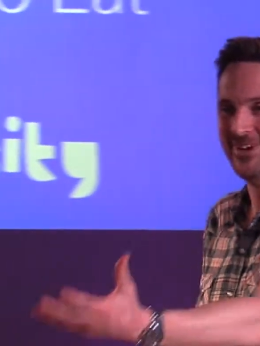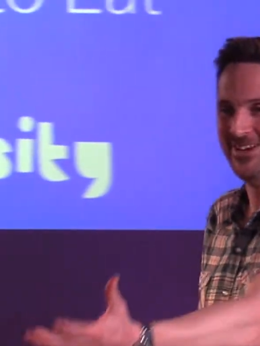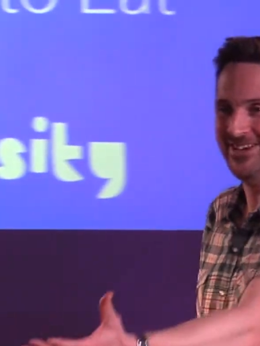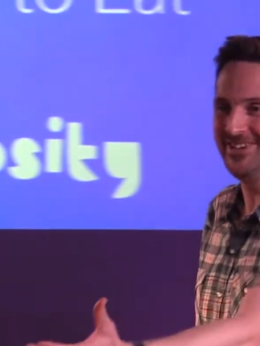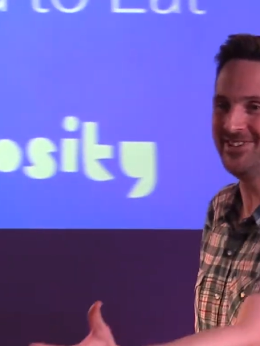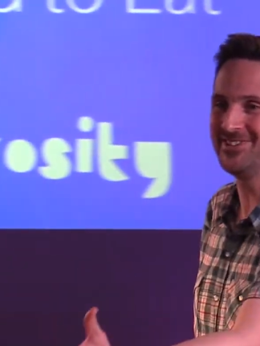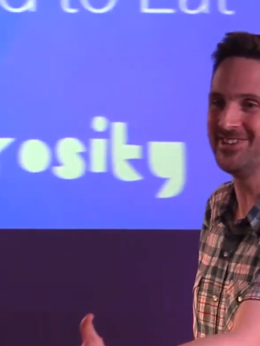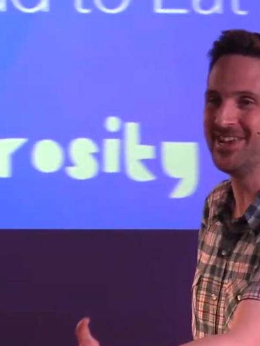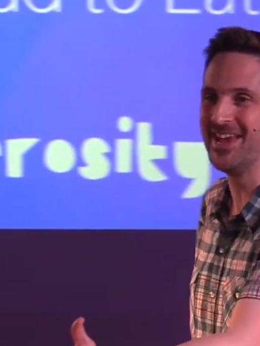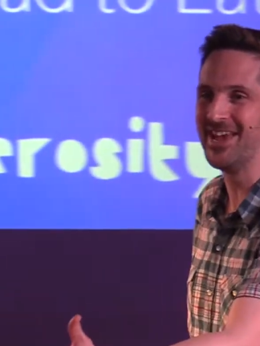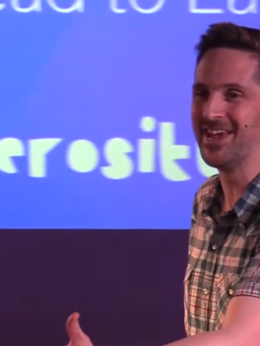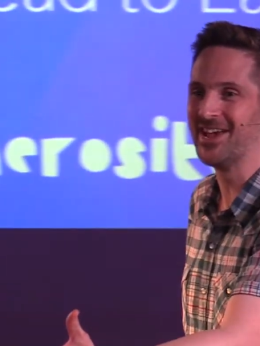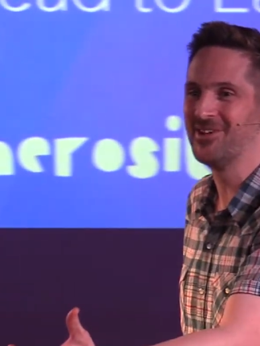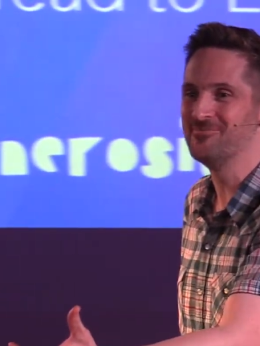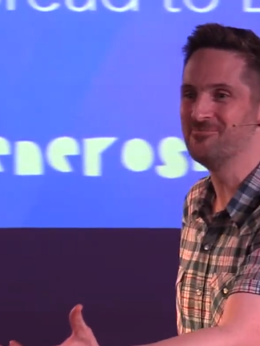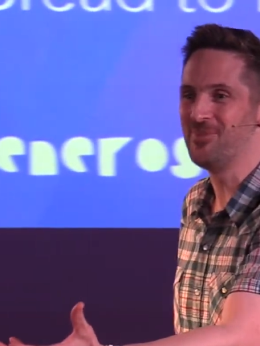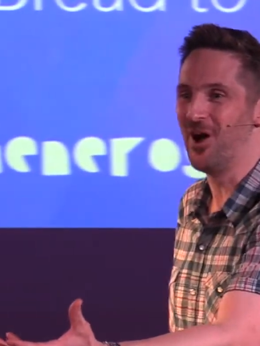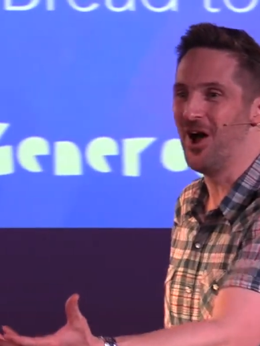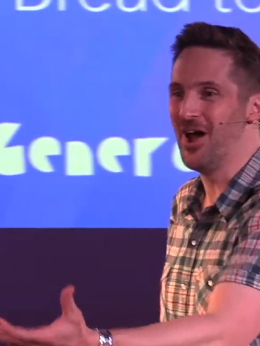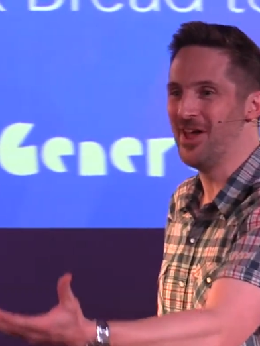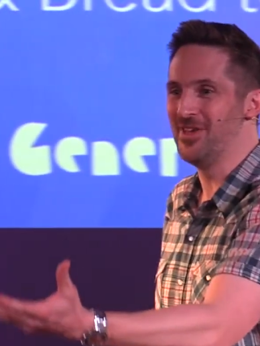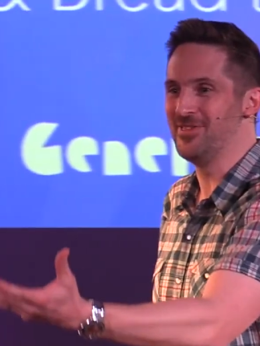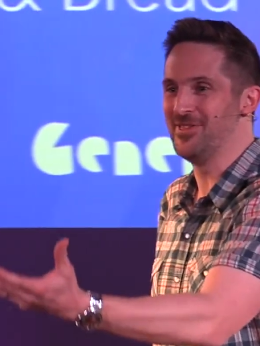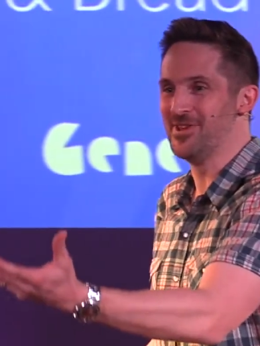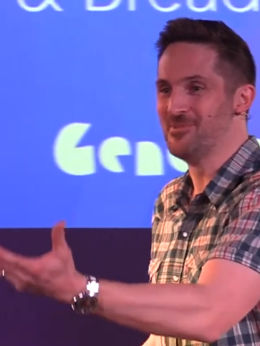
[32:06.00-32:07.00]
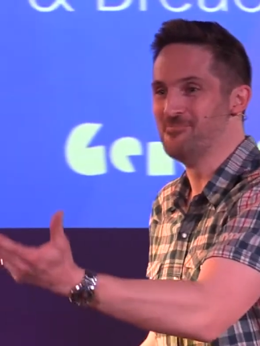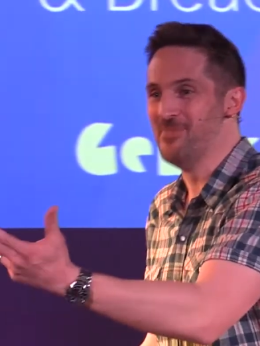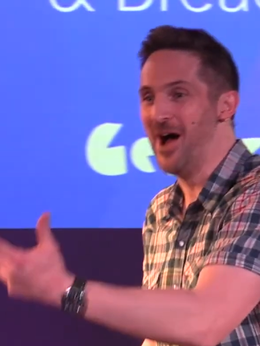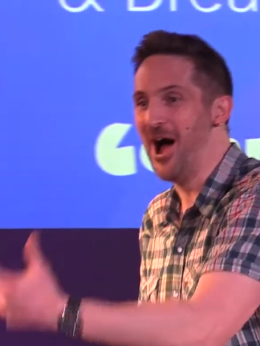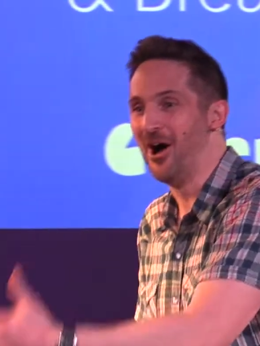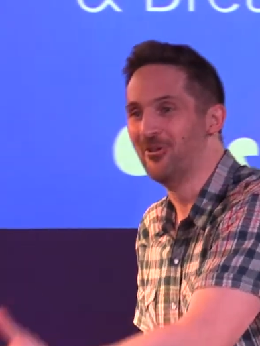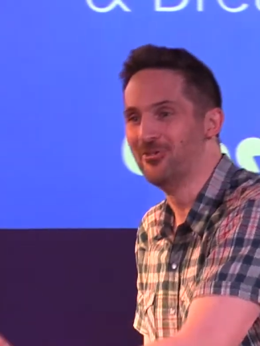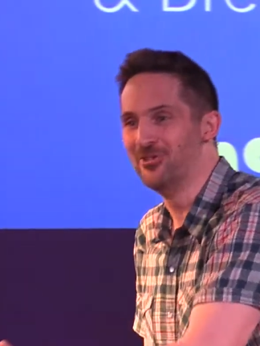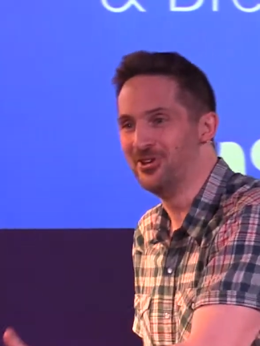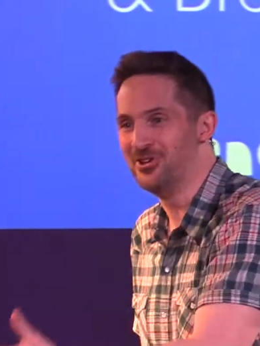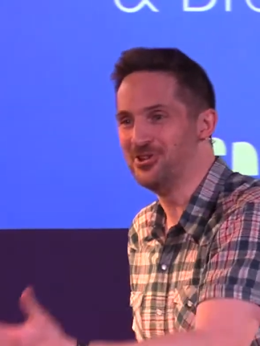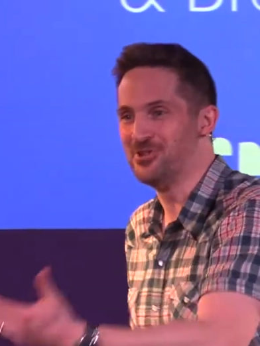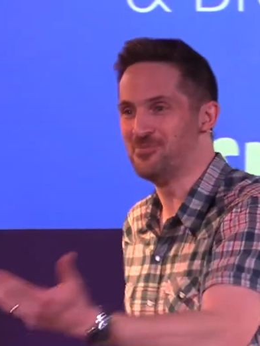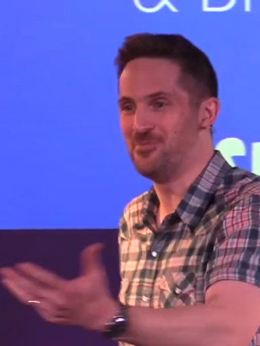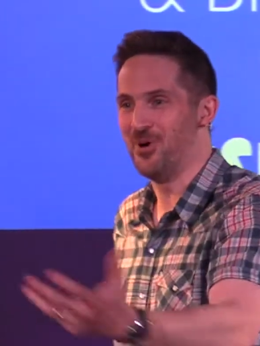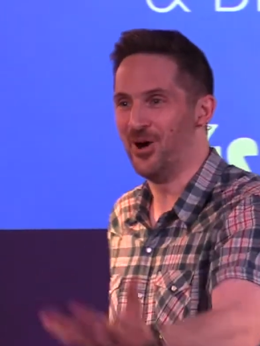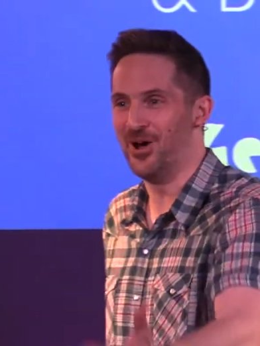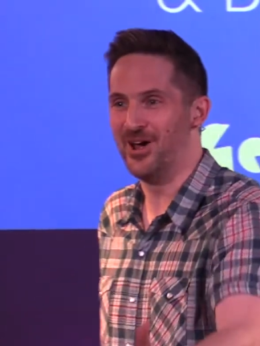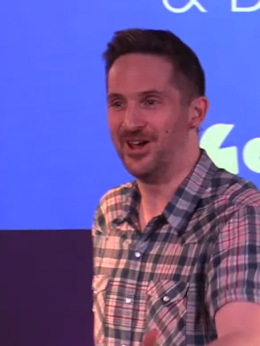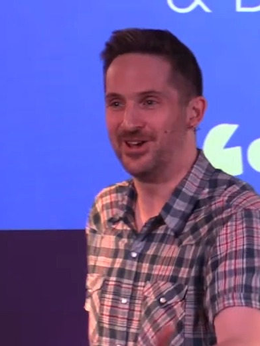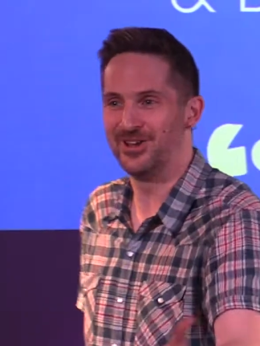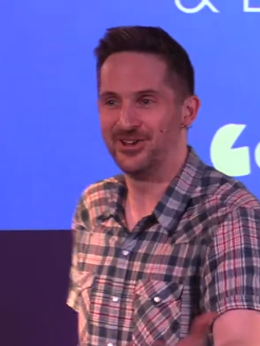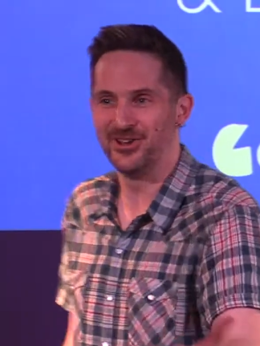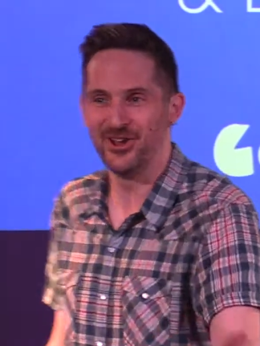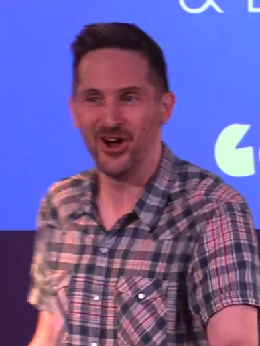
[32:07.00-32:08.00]
meeting by the amount that you
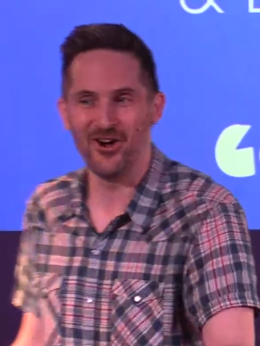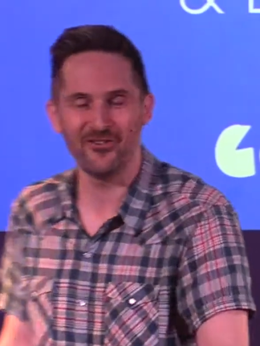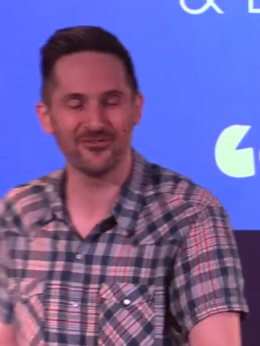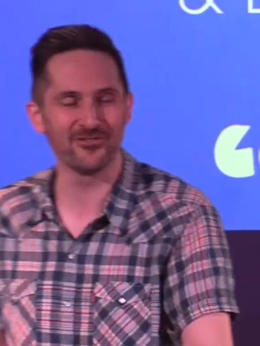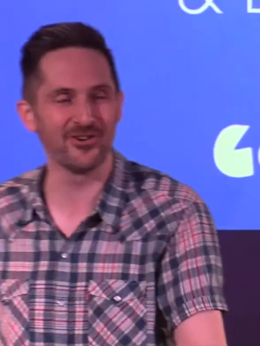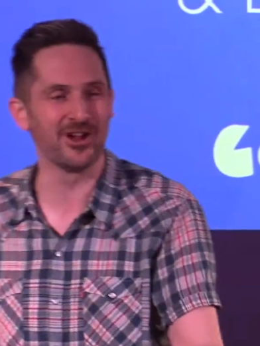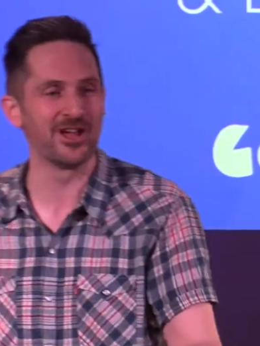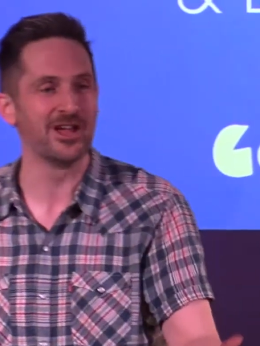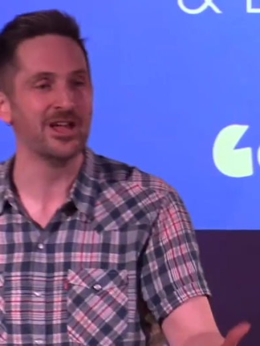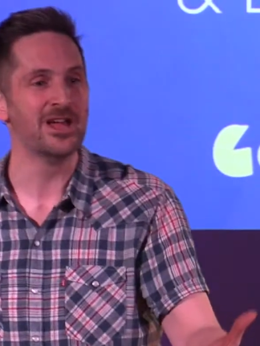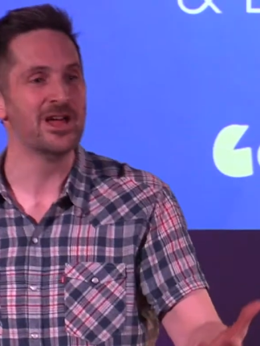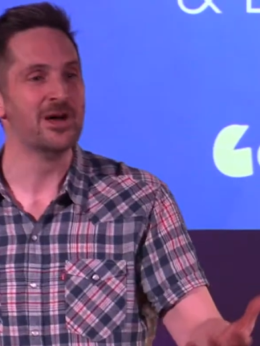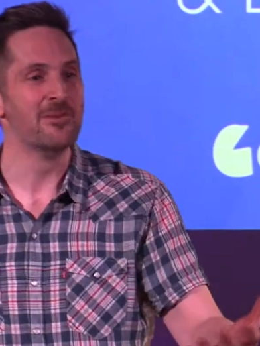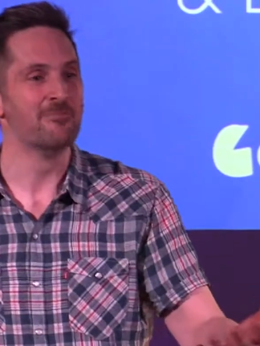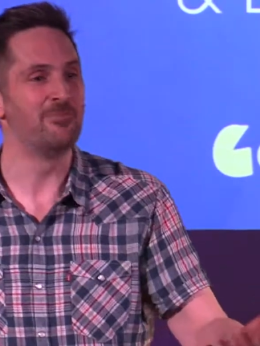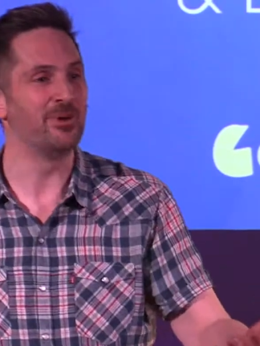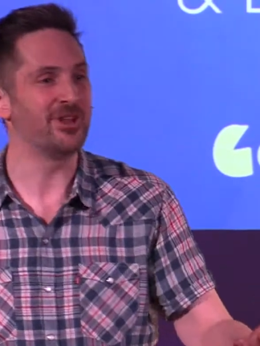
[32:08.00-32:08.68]
put in an offering,